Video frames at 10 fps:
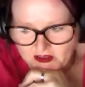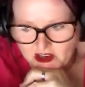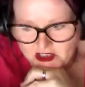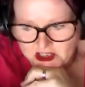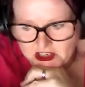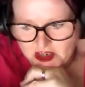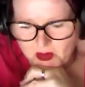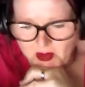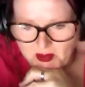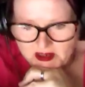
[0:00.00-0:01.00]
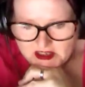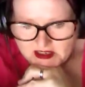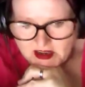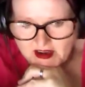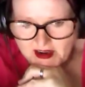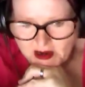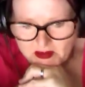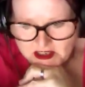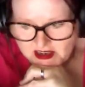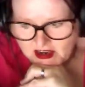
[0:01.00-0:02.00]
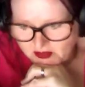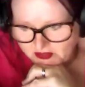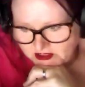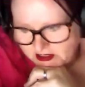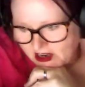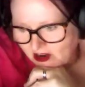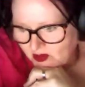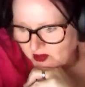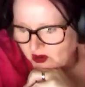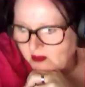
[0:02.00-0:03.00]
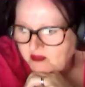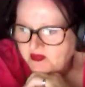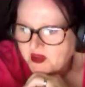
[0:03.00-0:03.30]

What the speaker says: got to stop it. But I just can't help myself. Terrible.